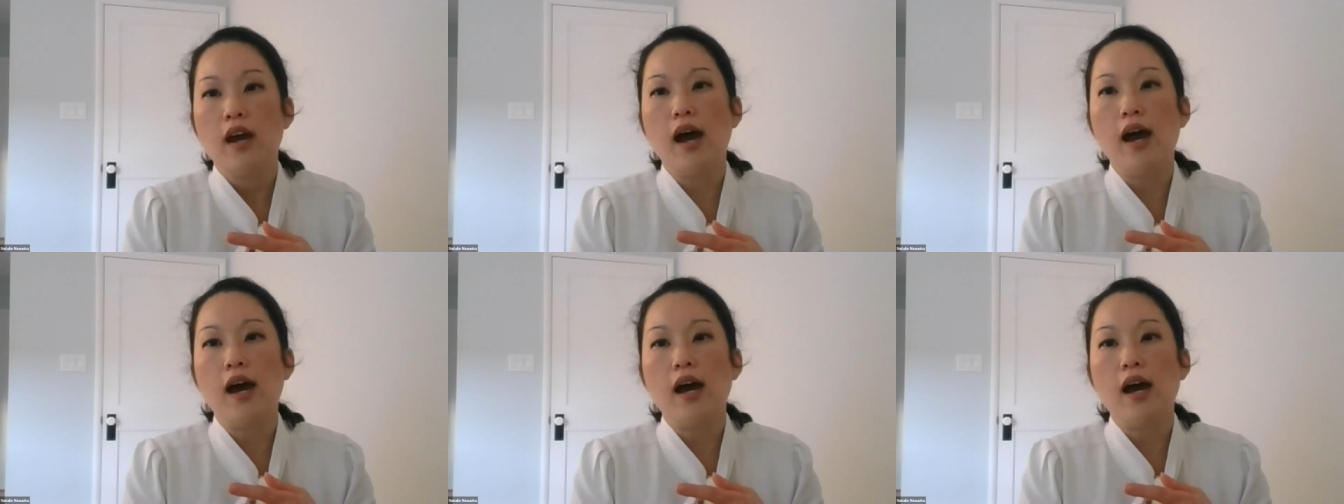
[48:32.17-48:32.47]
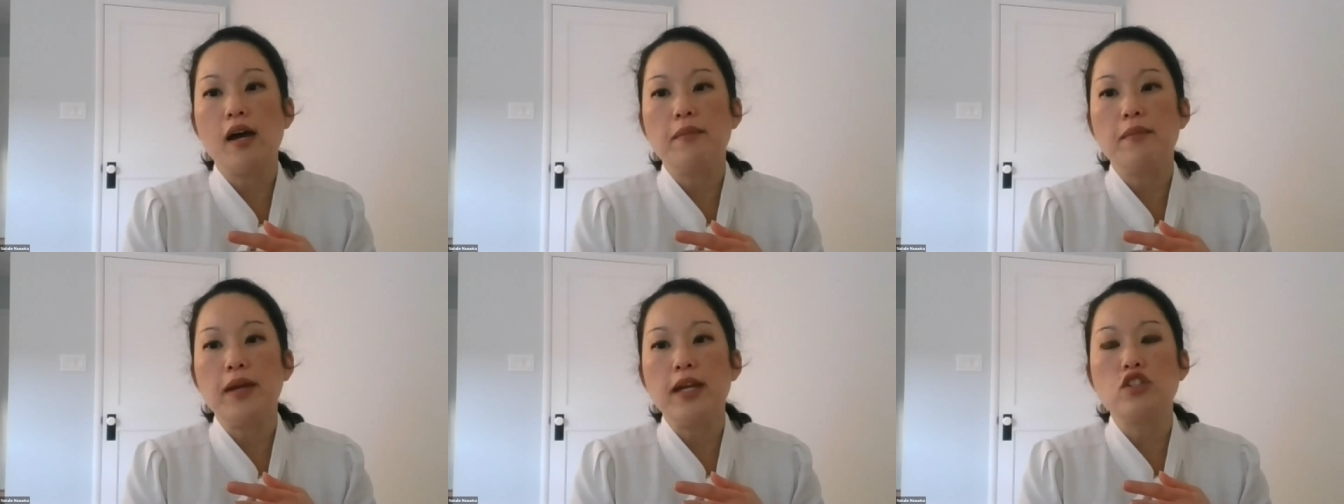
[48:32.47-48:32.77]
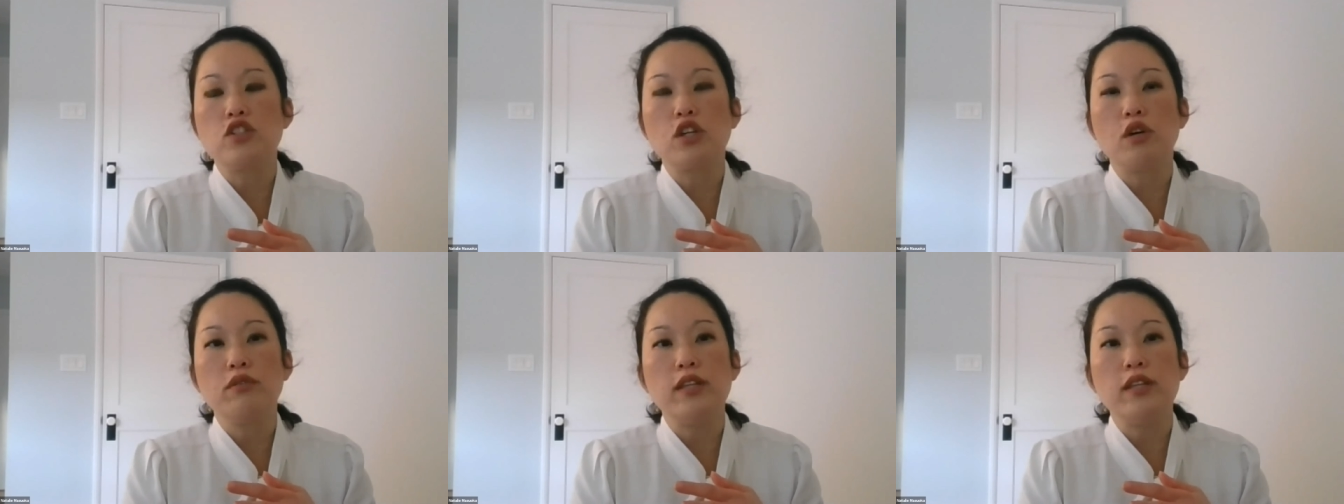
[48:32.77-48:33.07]
Um, and
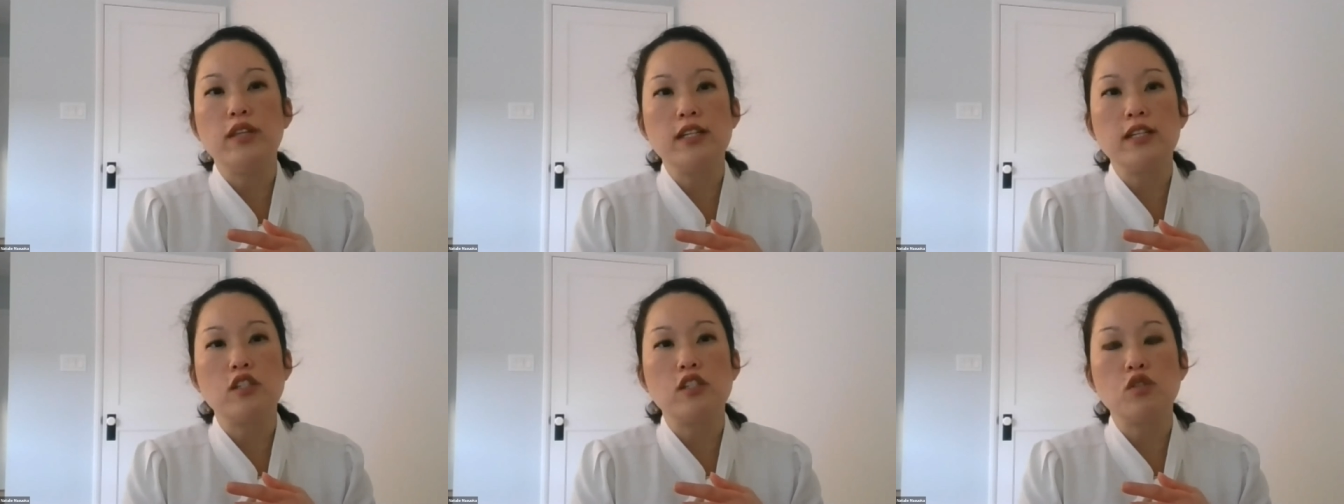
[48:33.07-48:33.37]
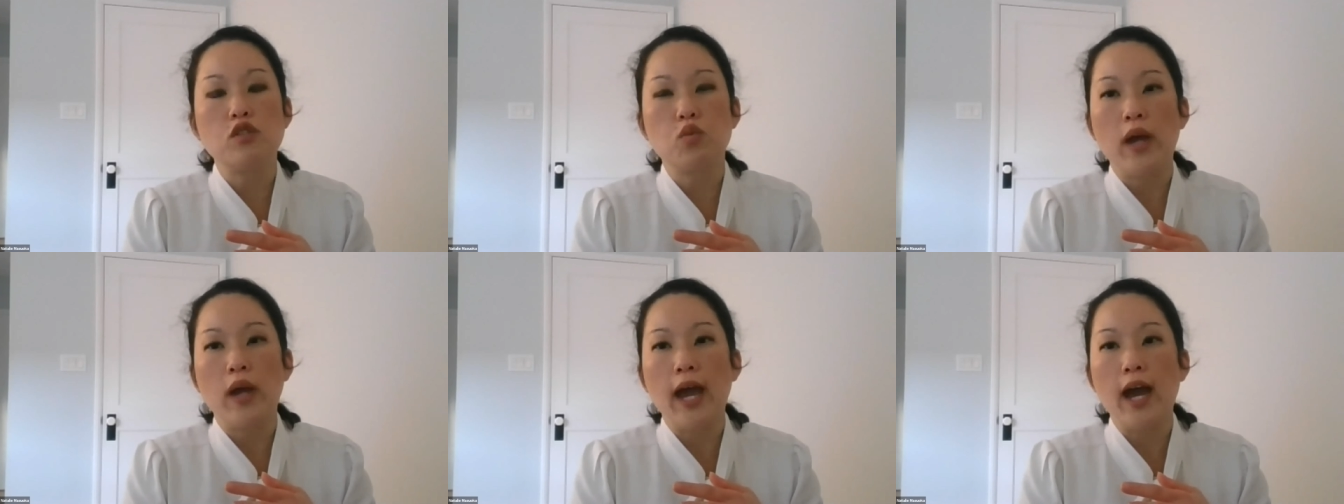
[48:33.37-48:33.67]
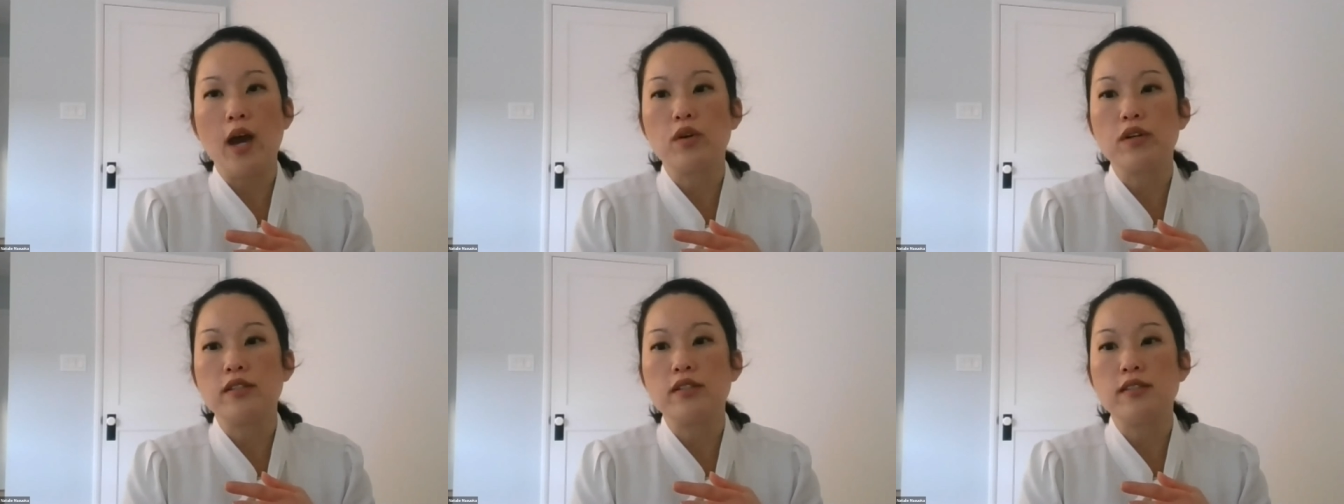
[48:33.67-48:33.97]
so this is
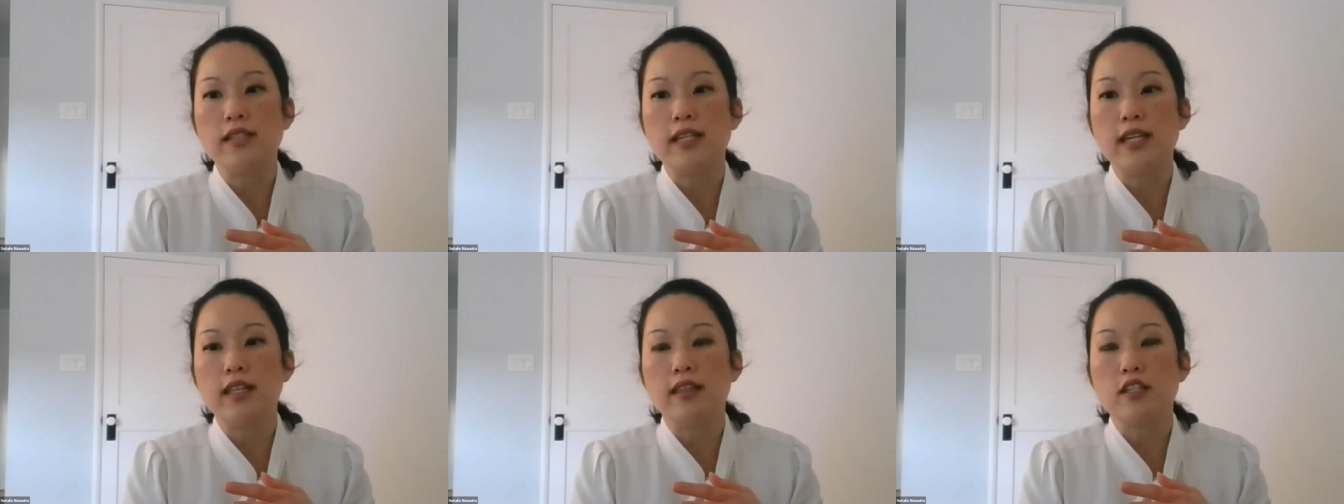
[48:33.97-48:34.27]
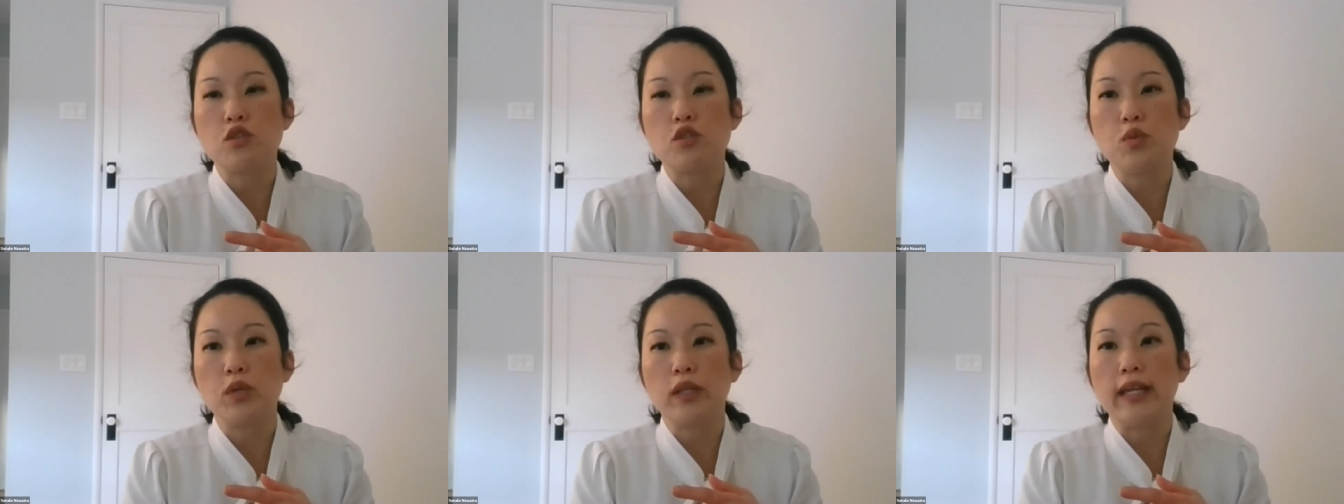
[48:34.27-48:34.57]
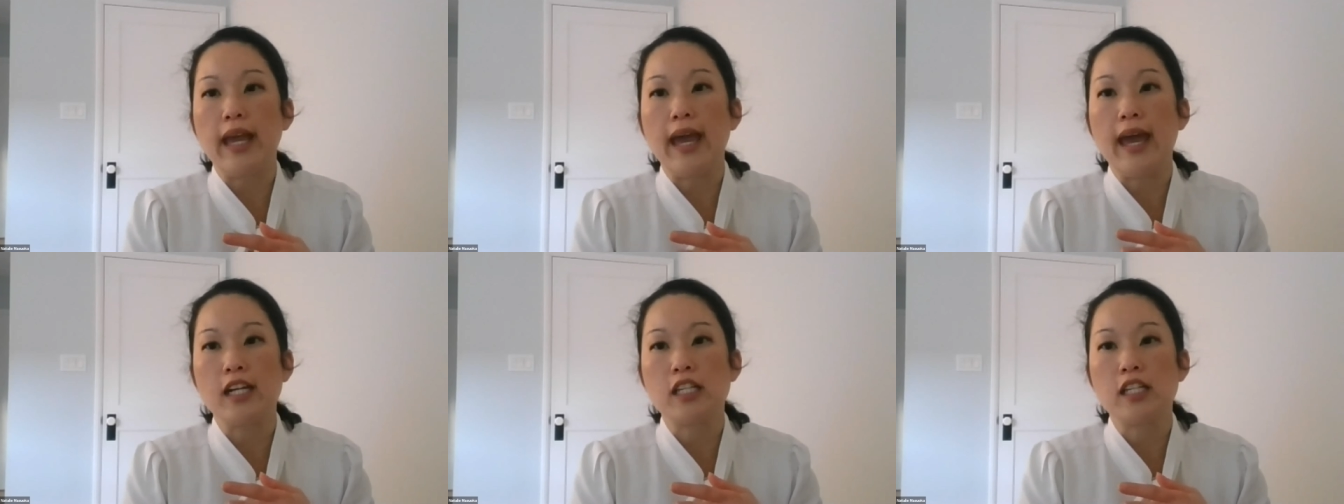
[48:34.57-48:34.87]
how we're seeing this
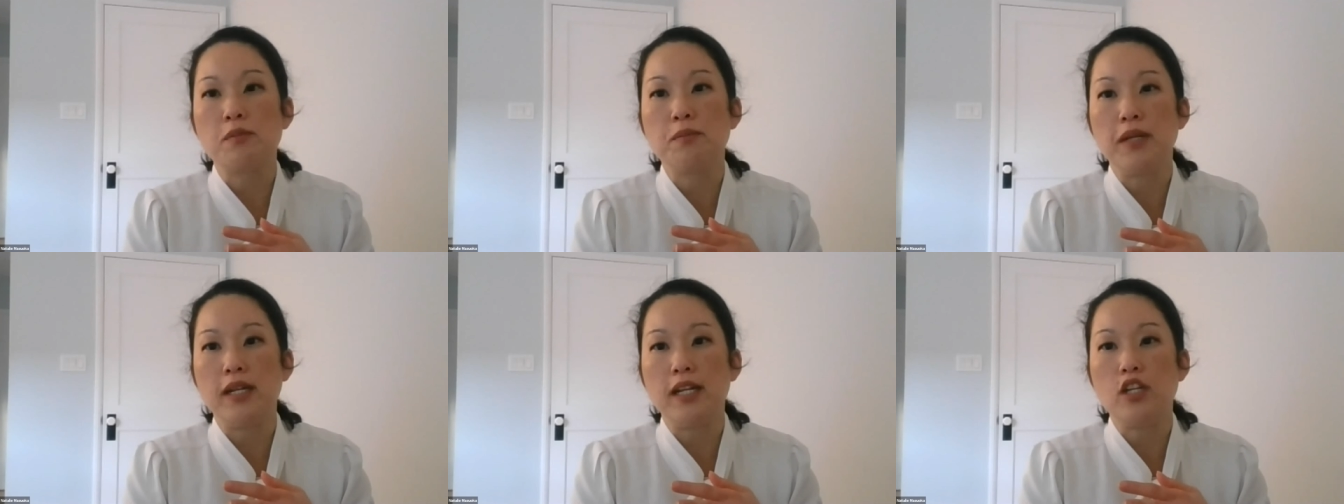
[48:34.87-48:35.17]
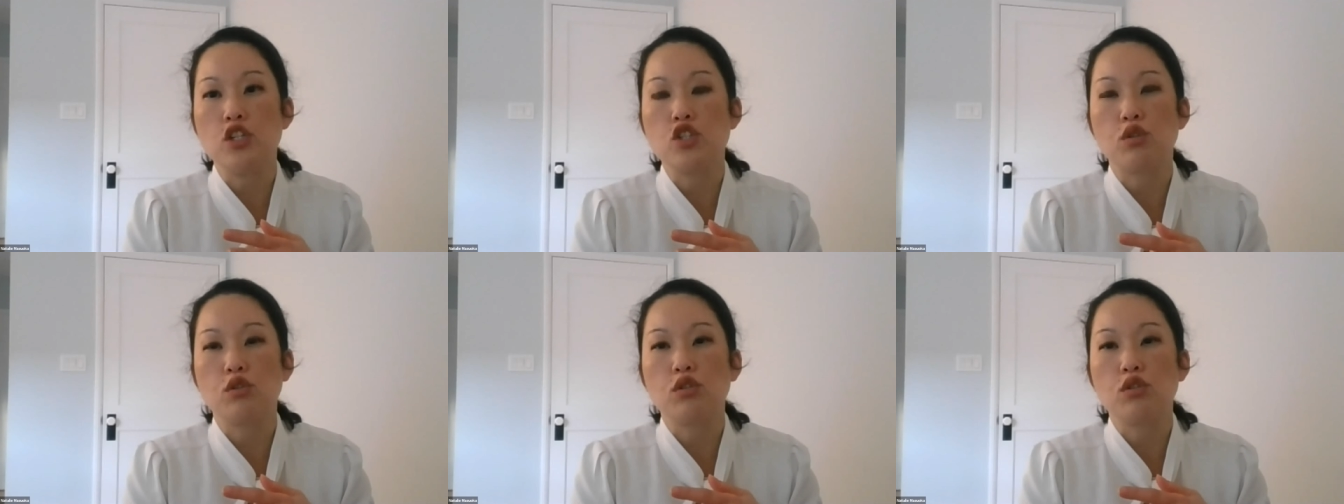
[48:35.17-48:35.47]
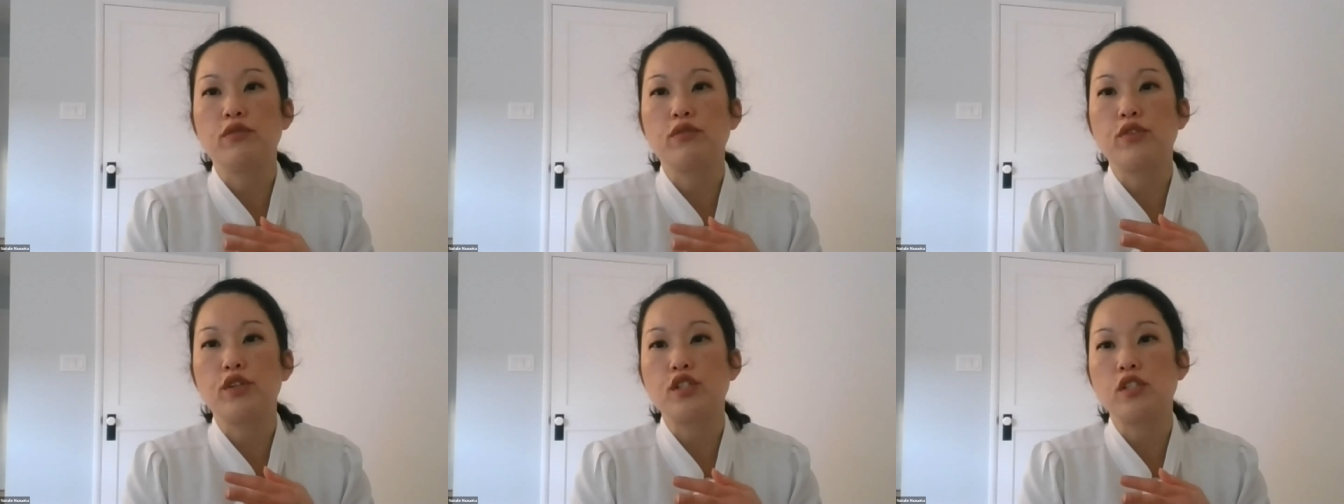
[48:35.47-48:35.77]
really exponential
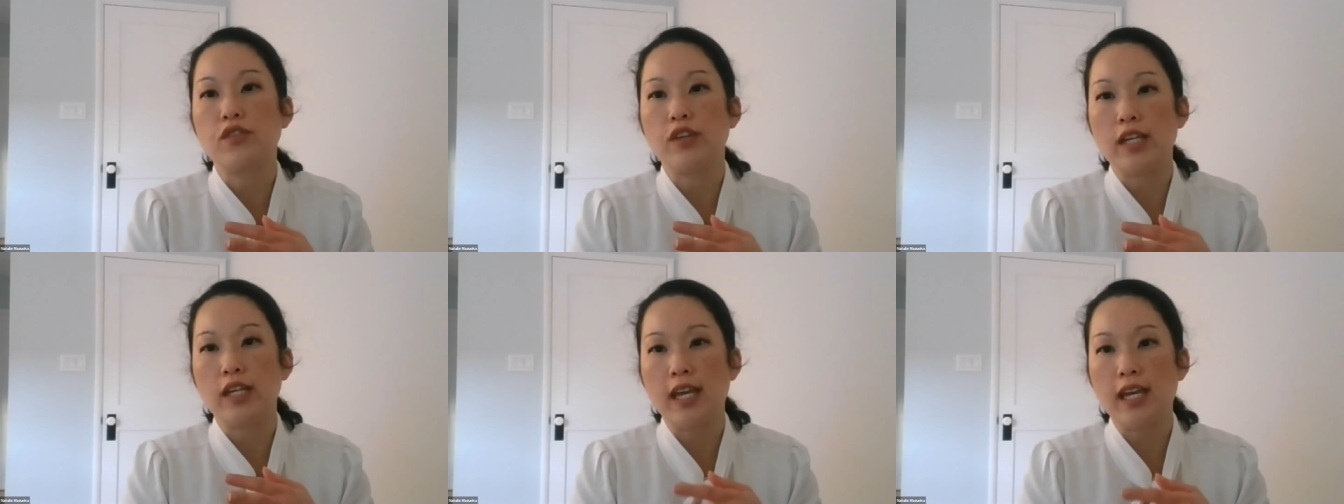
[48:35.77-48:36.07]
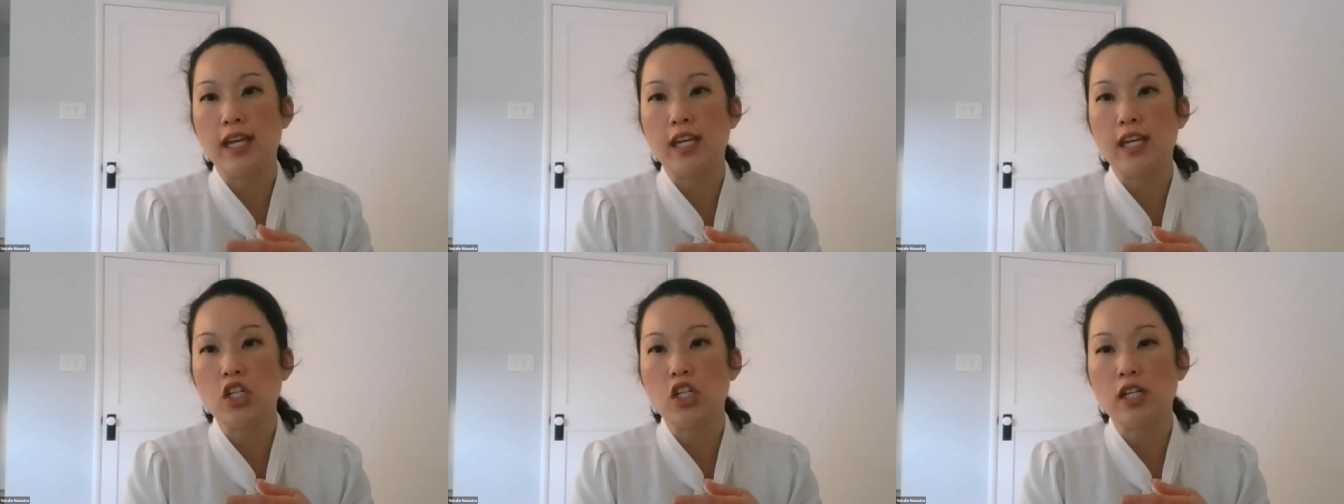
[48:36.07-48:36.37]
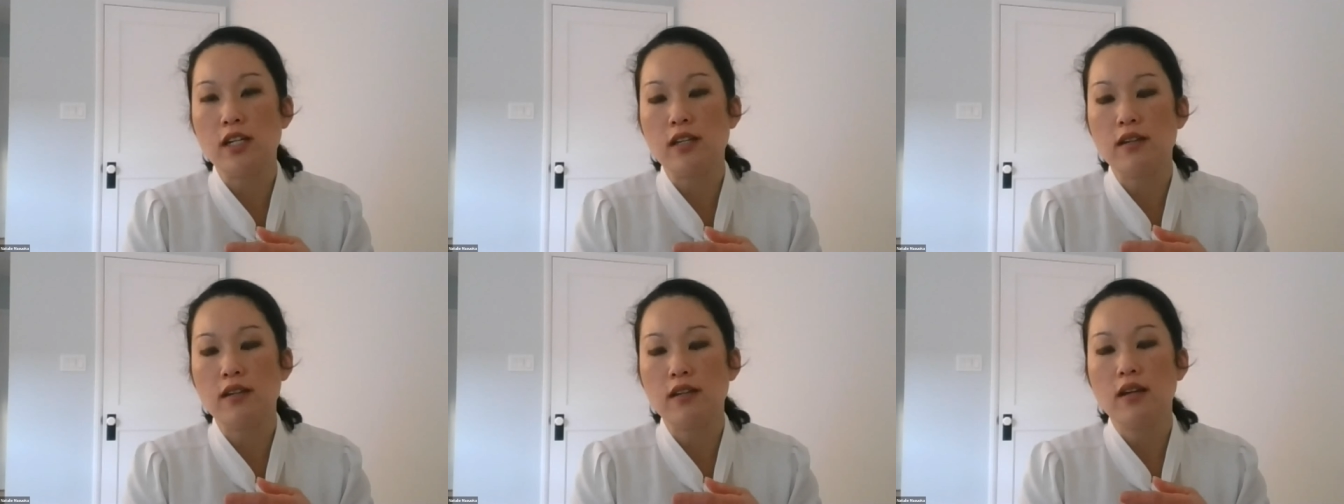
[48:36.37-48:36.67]

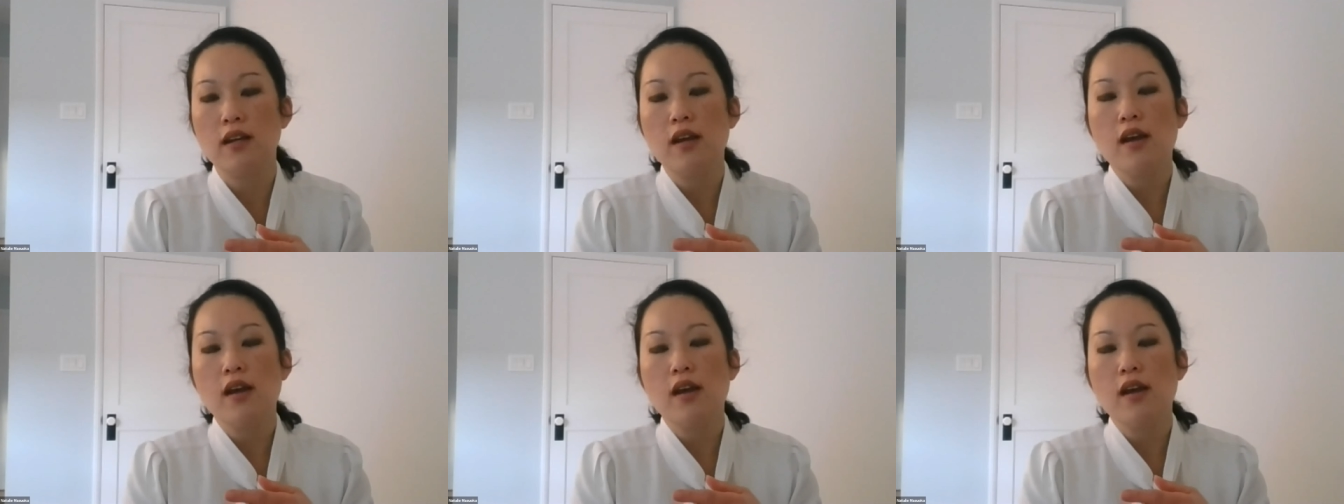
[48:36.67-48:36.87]
diversification